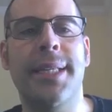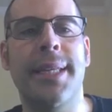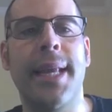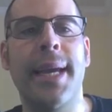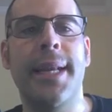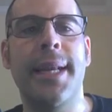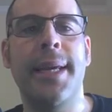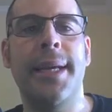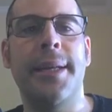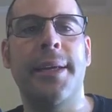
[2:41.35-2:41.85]

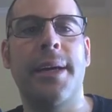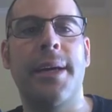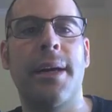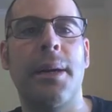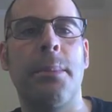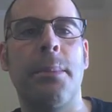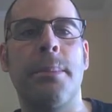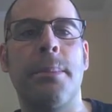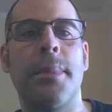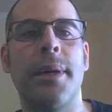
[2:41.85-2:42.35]
net
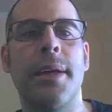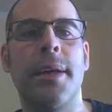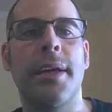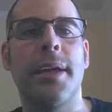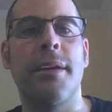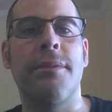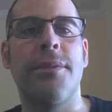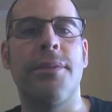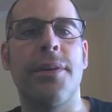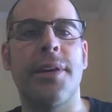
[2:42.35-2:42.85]
income
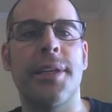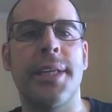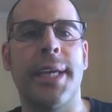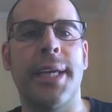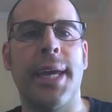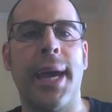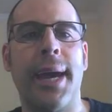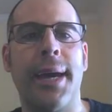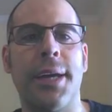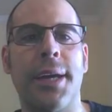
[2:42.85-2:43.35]
converted to
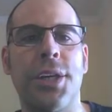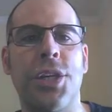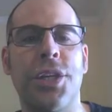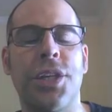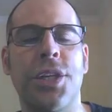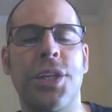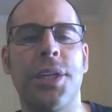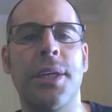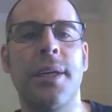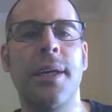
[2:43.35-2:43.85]

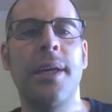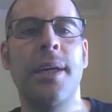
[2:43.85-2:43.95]
cash,